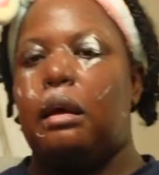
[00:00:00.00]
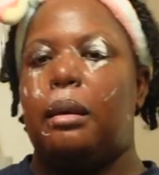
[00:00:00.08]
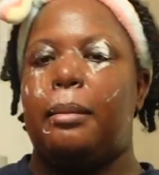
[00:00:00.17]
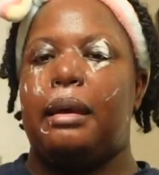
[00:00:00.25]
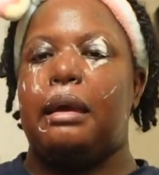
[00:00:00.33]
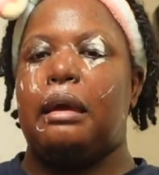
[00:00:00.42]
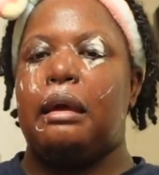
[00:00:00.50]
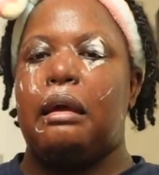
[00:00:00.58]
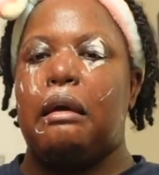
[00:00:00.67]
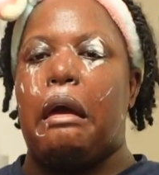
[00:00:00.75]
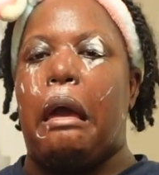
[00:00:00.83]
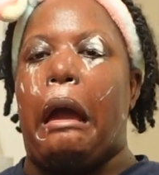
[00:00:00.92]
Oh
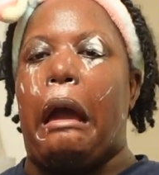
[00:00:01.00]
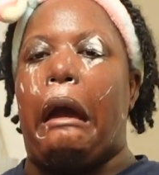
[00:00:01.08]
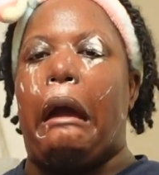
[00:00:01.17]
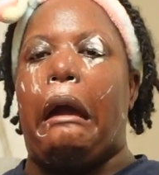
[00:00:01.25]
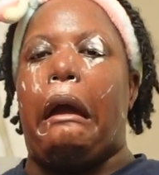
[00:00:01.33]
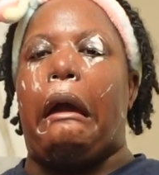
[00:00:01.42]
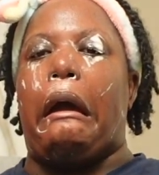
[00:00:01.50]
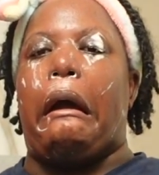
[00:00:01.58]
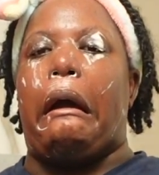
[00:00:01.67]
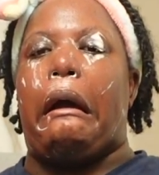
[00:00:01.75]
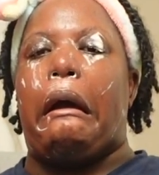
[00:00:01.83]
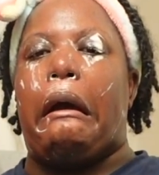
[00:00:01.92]
my god.
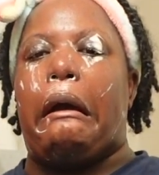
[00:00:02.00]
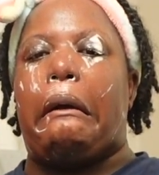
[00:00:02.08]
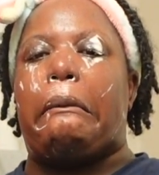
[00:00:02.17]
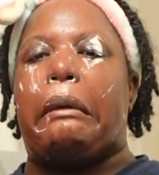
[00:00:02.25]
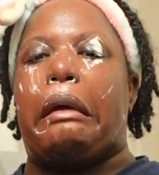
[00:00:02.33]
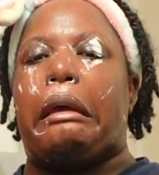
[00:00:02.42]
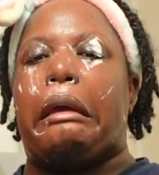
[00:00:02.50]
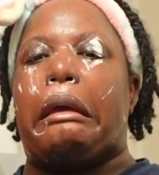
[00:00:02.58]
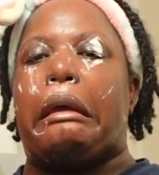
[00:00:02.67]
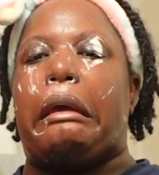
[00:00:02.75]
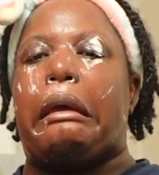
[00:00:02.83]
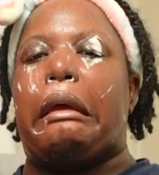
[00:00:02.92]

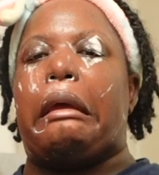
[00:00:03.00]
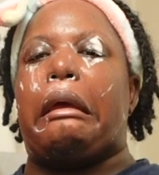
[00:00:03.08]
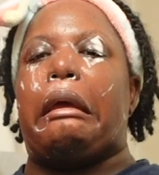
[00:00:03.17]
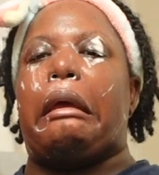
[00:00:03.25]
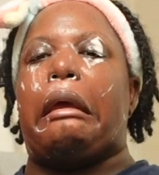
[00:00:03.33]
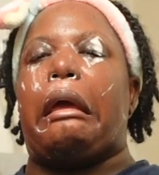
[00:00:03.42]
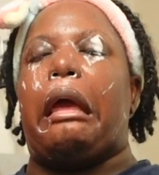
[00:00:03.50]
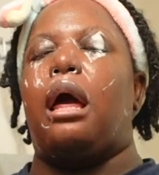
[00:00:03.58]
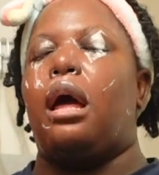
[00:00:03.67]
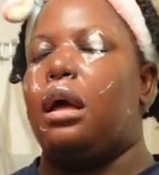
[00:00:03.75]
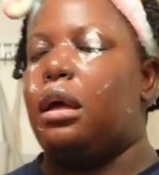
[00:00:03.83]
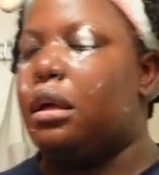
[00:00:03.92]

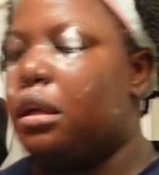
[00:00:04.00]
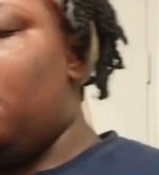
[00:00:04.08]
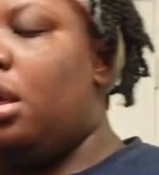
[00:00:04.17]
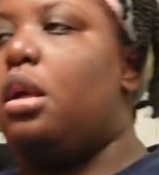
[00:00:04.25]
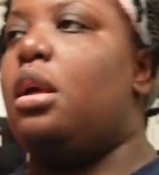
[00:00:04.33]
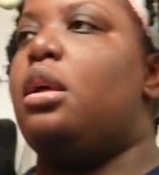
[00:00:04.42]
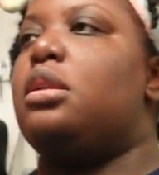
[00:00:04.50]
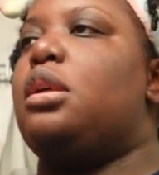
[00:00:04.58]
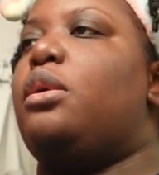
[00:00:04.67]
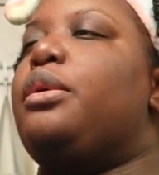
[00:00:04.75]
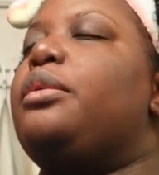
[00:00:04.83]
Oh my god.